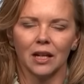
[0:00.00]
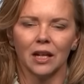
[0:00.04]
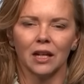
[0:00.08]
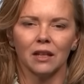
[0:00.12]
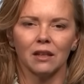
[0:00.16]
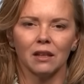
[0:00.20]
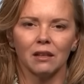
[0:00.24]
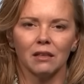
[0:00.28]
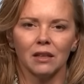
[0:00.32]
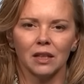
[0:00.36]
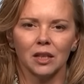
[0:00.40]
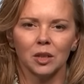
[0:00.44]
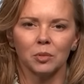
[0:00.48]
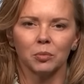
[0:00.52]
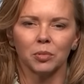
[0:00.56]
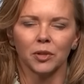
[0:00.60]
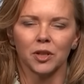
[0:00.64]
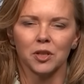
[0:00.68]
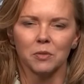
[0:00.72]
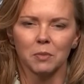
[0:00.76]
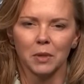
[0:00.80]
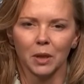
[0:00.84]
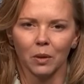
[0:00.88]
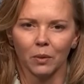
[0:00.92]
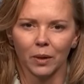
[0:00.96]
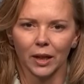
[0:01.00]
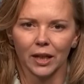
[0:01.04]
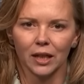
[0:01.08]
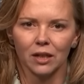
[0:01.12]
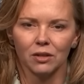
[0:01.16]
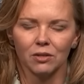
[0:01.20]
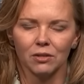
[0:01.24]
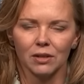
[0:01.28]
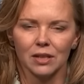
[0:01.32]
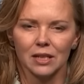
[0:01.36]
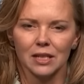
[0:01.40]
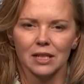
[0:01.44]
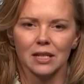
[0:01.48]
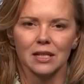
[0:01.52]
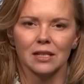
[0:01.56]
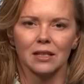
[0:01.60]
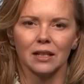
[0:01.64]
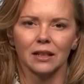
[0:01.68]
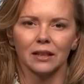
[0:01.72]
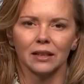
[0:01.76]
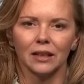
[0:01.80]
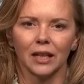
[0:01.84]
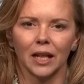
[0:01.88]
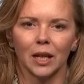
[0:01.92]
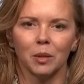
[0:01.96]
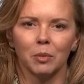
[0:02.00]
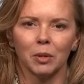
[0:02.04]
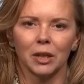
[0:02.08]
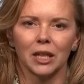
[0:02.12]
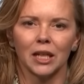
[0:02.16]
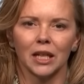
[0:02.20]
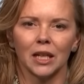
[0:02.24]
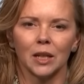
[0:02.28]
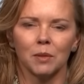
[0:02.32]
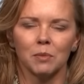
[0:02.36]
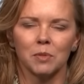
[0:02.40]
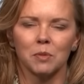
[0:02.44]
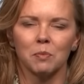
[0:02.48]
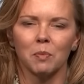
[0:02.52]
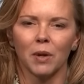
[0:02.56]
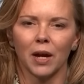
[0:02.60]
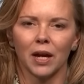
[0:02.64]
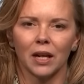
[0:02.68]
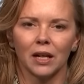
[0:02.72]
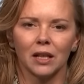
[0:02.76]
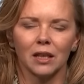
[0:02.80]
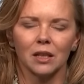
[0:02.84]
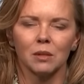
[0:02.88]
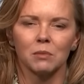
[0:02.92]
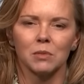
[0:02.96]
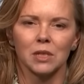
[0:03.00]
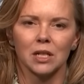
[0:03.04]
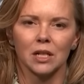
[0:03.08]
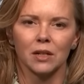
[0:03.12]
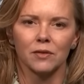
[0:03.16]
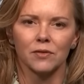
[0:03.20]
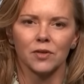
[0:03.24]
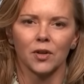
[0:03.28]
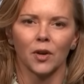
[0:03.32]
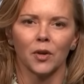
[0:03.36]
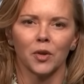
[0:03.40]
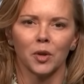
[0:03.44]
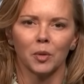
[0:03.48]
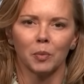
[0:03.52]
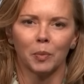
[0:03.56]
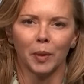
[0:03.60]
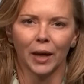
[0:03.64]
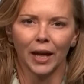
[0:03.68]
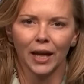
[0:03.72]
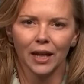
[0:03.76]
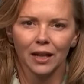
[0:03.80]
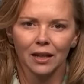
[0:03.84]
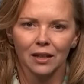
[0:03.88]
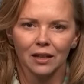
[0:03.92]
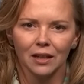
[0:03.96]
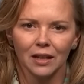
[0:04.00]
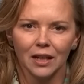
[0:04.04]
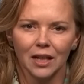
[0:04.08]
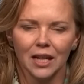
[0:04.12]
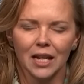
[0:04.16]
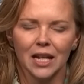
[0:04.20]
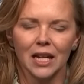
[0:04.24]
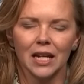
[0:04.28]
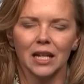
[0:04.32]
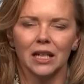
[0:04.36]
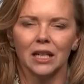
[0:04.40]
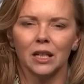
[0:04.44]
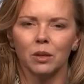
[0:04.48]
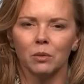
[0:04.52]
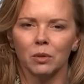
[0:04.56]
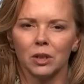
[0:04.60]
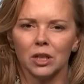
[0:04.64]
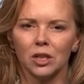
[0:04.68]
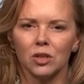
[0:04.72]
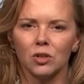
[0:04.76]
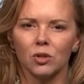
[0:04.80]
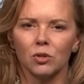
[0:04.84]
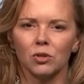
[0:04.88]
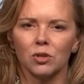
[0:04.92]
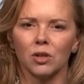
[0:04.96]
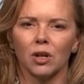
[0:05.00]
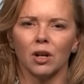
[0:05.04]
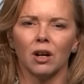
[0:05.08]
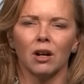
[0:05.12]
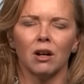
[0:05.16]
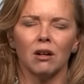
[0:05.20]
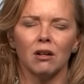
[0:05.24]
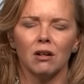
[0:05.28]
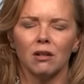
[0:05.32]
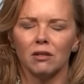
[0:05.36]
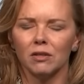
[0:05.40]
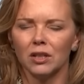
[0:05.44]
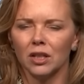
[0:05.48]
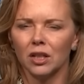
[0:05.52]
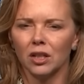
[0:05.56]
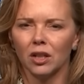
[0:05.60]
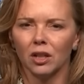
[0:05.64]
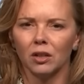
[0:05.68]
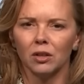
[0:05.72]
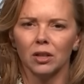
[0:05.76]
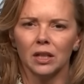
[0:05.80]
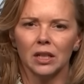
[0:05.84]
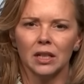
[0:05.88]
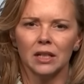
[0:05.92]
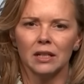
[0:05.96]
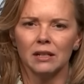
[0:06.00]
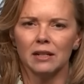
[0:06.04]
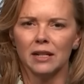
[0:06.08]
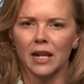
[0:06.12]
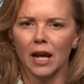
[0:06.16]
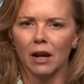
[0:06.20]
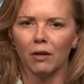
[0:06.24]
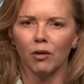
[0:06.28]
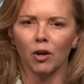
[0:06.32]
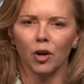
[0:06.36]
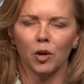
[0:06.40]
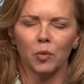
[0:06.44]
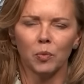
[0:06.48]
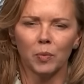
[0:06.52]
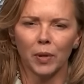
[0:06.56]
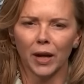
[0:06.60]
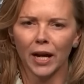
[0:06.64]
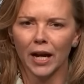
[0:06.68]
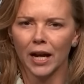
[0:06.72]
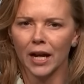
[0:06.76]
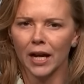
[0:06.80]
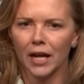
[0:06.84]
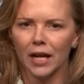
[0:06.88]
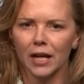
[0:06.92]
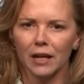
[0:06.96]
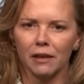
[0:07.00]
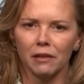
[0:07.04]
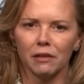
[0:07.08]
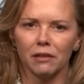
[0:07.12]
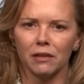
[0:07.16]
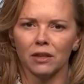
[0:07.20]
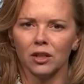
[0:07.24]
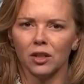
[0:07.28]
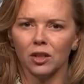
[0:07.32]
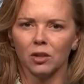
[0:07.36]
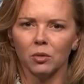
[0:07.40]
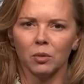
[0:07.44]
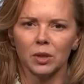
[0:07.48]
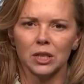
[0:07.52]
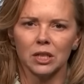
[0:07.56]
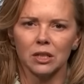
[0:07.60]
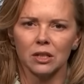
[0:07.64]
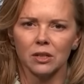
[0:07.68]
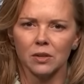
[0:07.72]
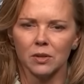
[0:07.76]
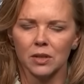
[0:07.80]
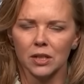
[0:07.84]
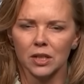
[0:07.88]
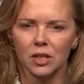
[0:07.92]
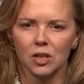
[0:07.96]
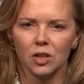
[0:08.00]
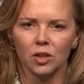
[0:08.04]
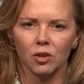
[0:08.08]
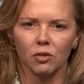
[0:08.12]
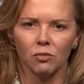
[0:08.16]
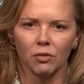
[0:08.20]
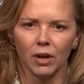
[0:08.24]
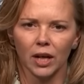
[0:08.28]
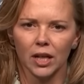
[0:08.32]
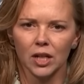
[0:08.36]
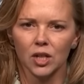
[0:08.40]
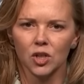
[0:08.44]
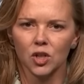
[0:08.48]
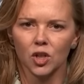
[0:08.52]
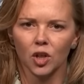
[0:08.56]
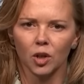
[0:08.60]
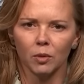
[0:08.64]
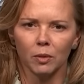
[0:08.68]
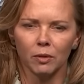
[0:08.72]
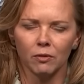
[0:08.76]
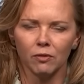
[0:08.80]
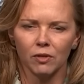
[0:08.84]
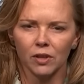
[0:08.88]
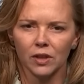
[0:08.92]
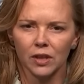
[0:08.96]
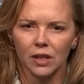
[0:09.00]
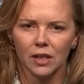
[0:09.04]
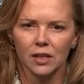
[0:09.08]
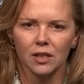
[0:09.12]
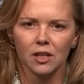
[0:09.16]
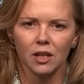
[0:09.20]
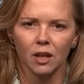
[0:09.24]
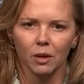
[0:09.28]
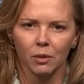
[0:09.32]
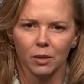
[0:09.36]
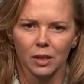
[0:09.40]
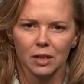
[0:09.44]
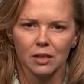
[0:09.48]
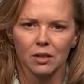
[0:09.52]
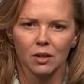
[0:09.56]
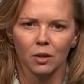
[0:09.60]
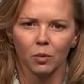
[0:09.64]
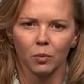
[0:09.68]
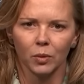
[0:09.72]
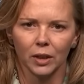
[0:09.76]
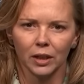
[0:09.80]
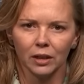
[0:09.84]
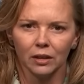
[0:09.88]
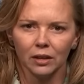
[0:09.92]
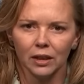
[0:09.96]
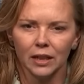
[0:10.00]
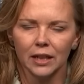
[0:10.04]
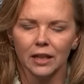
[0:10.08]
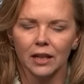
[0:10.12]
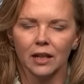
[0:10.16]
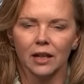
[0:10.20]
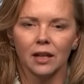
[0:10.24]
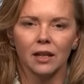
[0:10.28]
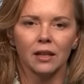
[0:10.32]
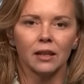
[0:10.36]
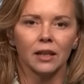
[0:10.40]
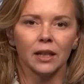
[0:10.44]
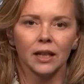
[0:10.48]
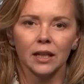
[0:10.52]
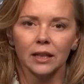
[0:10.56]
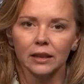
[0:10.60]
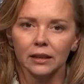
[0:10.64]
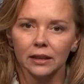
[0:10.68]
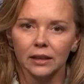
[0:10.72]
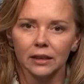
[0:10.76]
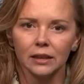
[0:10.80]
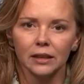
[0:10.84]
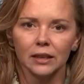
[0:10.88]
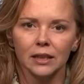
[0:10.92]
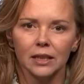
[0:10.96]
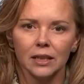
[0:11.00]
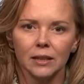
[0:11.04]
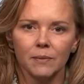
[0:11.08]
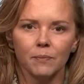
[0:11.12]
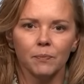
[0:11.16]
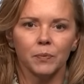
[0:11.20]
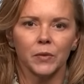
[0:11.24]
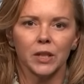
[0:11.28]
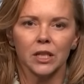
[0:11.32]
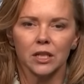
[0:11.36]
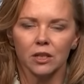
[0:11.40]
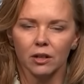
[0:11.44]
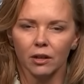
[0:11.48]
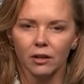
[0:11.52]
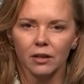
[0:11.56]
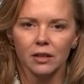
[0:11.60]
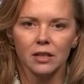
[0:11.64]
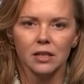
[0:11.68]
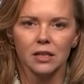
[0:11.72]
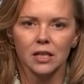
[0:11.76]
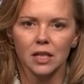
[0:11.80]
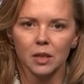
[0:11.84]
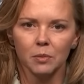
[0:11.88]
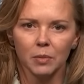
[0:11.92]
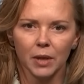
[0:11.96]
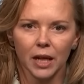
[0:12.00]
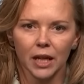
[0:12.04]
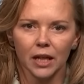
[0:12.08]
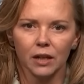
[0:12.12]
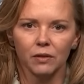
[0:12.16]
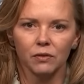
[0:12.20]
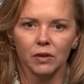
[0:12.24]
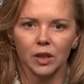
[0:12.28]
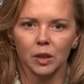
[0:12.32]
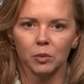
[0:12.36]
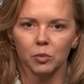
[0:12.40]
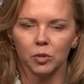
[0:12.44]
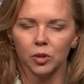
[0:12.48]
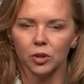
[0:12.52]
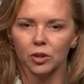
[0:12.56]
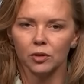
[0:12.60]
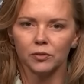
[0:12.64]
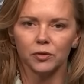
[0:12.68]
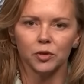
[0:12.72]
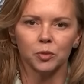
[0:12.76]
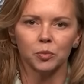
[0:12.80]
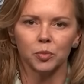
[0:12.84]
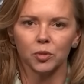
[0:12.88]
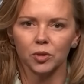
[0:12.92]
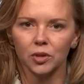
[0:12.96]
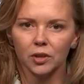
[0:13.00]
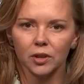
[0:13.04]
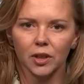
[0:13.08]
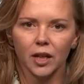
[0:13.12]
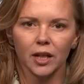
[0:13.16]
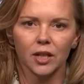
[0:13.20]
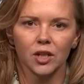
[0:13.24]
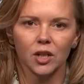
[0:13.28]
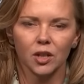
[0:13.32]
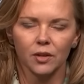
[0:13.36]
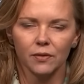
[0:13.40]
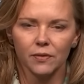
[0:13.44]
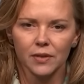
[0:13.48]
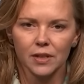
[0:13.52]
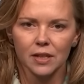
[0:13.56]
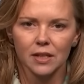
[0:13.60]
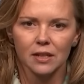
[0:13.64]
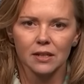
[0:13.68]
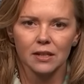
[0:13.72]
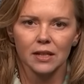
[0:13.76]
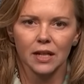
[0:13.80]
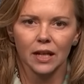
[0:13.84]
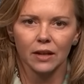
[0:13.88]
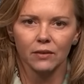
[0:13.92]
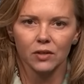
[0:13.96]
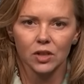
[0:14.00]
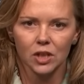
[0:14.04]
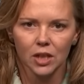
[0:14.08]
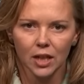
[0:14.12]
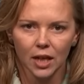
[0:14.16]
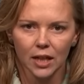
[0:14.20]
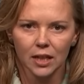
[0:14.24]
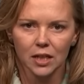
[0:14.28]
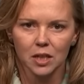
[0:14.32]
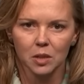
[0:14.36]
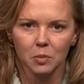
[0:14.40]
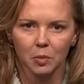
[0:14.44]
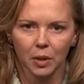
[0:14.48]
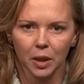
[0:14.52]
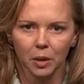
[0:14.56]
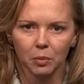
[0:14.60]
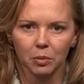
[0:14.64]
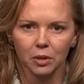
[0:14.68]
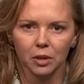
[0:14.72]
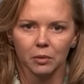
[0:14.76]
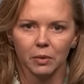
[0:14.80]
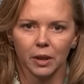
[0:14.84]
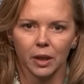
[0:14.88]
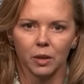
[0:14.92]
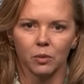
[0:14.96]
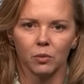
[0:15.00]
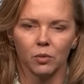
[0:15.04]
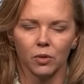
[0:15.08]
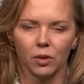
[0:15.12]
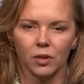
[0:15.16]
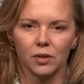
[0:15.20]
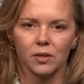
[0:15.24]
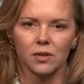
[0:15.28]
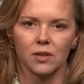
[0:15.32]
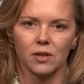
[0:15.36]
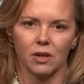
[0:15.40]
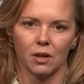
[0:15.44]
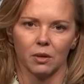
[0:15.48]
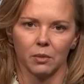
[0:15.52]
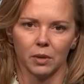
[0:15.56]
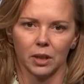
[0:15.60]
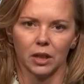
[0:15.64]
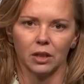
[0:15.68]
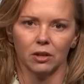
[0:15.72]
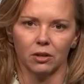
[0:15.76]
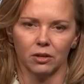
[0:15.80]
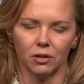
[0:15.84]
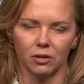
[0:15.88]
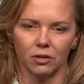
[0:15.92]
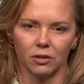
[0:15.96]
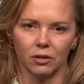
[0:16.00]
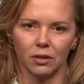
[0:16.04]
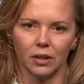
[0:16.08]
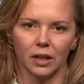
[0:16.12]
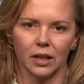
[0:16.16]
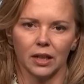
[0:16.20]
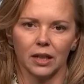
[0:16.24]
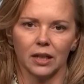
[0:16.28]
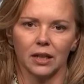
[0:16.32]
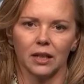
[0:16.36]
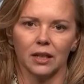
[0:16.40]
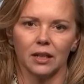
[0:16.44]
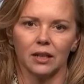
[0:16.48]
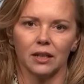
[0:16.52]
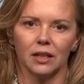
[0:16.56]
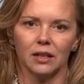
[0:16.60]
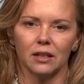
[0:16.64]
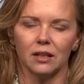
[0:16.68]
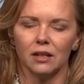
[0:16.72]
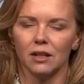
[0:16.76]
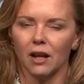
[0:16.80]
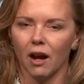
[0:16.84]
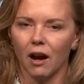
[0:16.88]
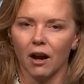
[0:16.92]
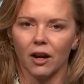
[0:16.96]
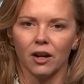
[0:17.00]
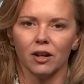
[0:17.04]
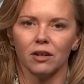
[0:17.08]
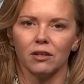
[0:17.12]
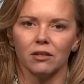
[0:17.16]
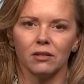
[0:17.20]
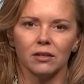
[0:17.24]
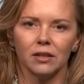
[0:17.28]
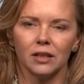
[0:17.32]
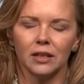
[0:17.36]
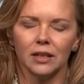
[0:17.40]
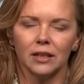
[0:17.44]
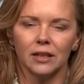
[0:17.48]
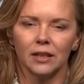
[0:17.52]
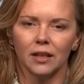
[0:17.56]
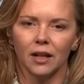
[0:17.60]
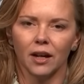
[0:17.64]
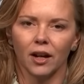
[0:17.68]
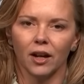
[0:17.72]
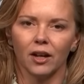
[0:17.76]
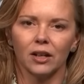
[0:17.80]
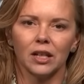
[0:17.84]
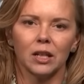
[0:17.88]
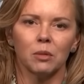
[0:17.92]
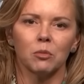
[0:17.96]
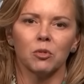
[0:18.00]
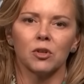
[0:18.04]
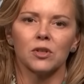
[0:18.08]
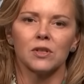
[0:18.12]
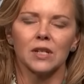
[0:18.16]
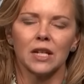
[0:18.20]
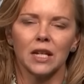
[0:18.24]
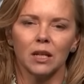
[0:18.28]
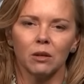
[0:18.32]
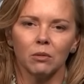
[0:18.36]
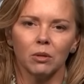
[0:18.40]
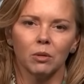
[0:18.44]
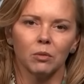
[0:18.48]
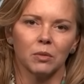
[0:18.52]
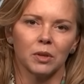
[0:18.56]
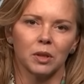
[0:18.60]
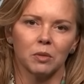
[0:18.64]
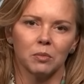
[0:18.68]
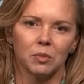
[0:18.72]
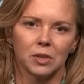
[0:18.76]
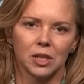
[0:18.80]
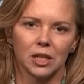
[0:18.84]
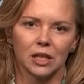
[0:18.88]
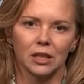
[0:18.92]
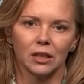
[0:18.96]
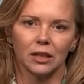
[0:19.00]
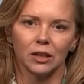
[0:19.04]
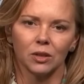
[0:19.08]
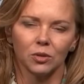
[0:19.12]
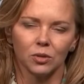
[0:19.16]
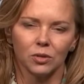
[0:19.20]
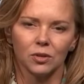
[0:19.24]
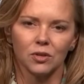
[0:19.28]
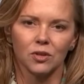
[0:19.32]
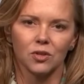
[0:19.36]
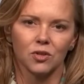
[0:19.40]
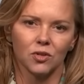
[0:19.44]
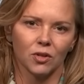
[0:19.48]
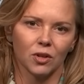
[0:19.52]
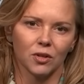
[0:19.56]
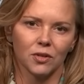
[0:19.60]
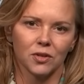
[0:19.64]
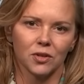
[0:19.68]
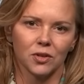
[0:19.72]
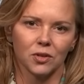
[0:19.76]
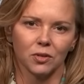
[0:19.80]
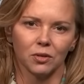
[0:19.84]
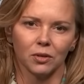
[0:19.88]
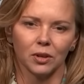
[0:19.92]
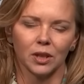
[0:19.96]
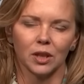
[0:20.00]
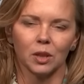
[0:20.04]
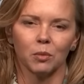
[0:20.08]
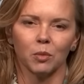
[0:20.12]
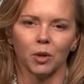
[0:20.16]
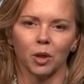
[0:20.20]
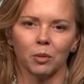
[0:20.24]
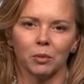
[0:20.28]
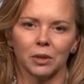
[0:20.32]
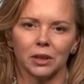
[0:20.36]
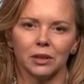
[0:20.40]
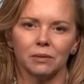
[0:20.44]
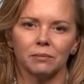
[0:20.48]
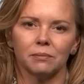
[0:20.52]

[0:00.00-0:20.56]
And the thing that blows me away, Chris, is that Labor keeps patting themselves on the back. Anyone you talk to, oh, you know, narrow path, you know, we're doing such a great job, everything's going so well. They clearly don't step out of their beautiful book lined offices and have a chat to people about what's going on. Yeah, I look, at, let, I don't think there's anyone with a particularly good, strong story at the moment.